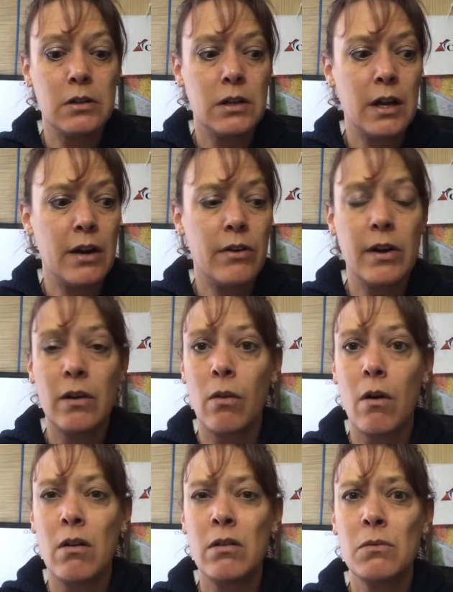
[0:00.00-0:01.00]
to carry
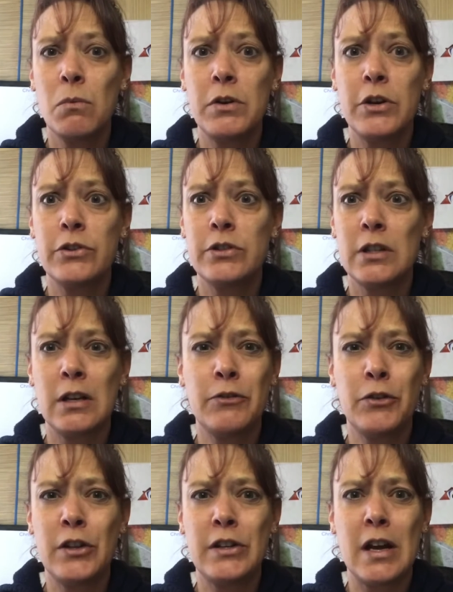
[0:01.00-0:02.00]
along. When you're done
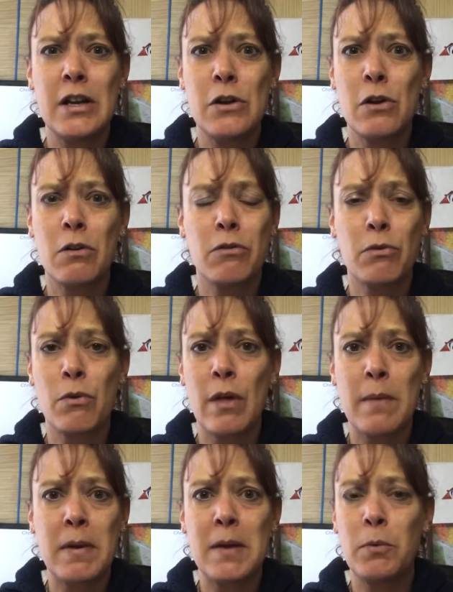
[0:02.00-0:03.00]
for the day, you can throw
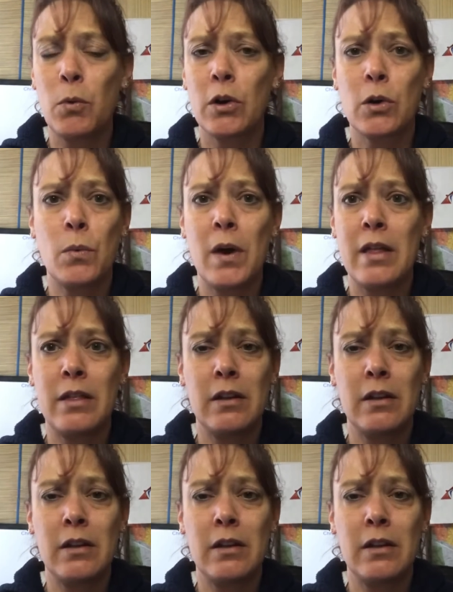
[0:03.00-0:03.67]
that paperwork away.